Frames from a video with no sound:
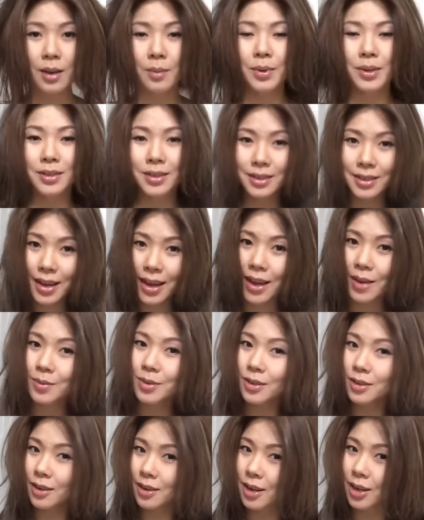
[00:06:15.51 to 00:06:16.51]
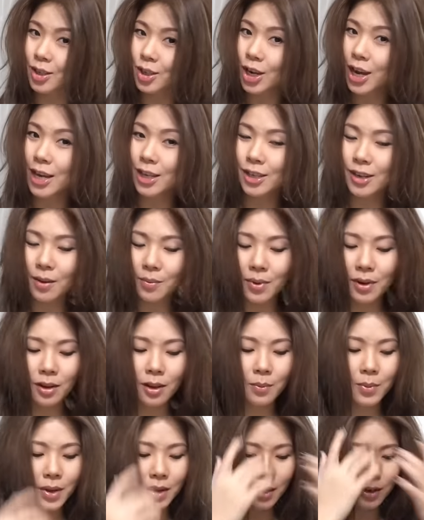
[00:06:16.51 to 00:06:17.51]
but today I'm just gonna change it up a
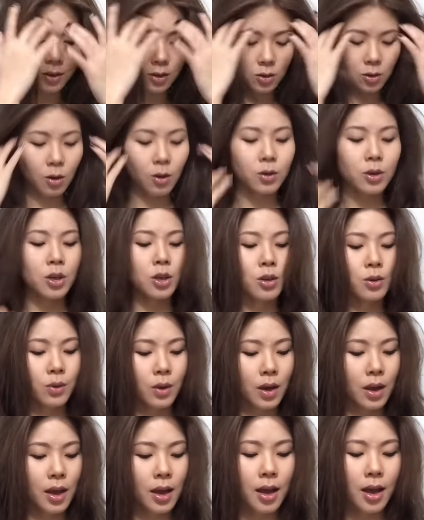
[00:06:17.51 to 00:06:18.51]
little bit and show you